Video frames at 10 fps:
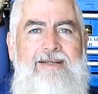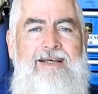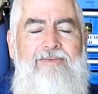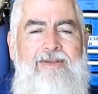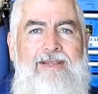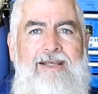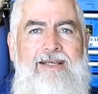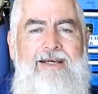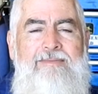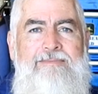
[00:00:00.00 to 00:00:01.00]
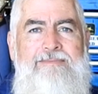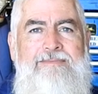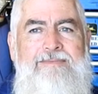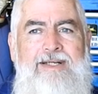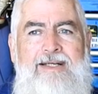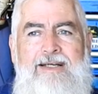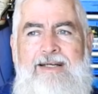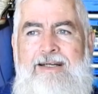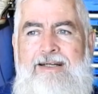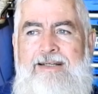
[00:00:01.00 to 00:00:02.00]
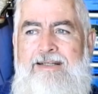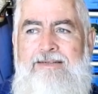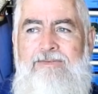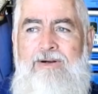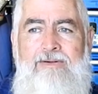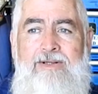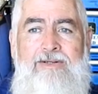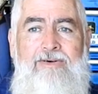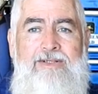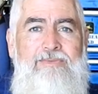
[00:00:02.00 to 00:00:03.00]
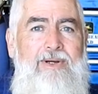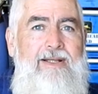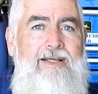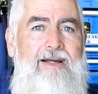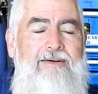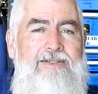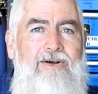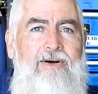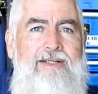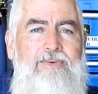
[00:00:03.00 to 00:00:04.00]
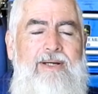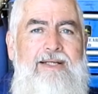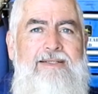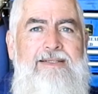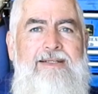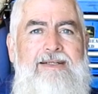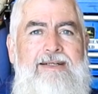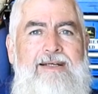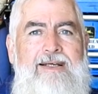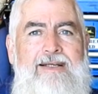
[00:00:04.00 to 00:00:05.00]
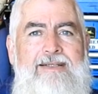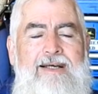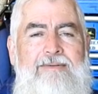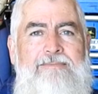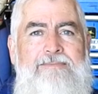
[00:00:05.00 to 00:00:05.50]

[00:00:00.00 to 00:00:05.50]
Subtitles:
Yeah, with the the nice weather. It's high 20s, and